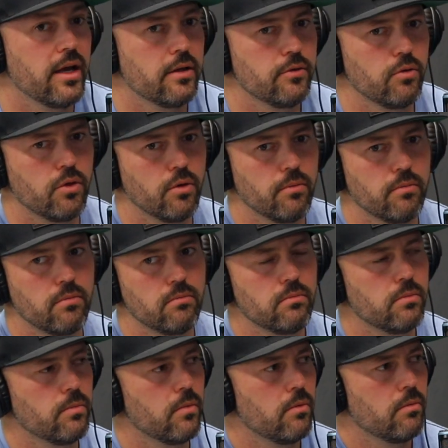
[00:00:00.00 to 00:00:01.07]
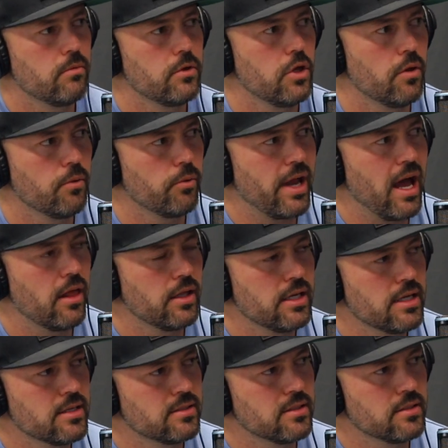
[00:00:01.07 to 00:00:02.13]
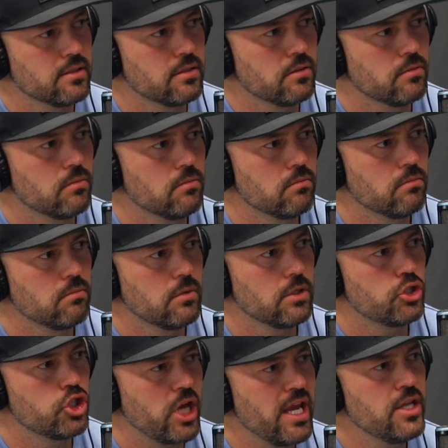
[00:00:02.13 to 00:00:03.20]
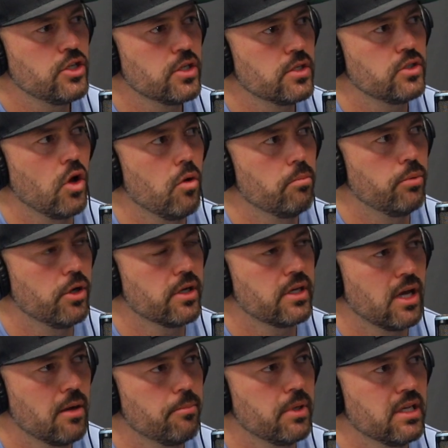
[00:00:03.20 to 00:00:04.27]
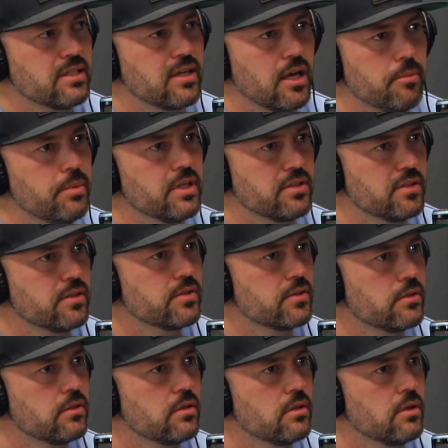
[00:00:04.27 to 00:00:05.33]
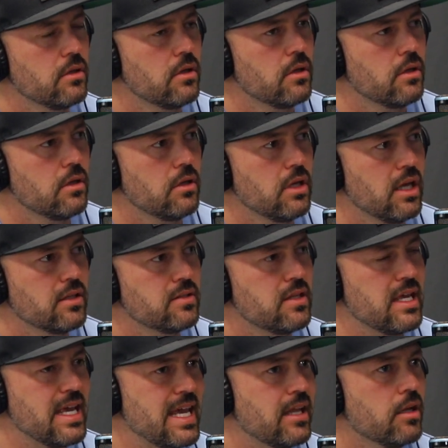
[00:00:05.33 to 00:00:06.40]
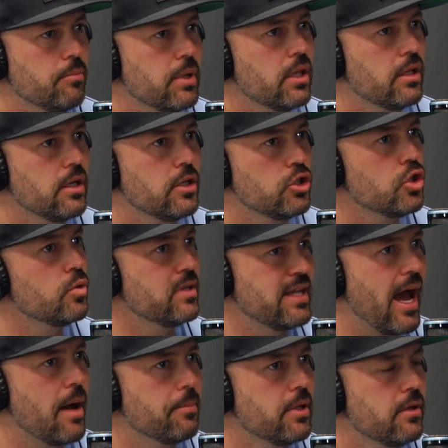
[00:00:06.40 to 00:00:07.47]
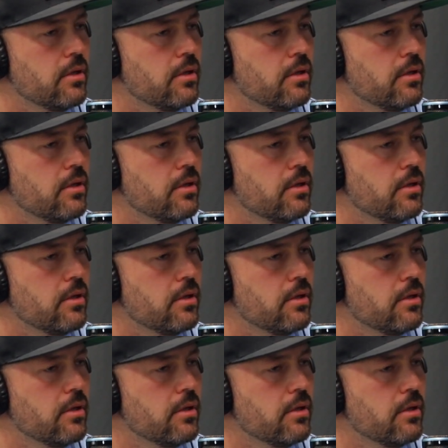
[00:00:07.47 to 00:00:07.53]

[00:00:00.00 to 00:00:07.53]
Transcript: The reality is changes don't put companies out of business. It's the inability to adapt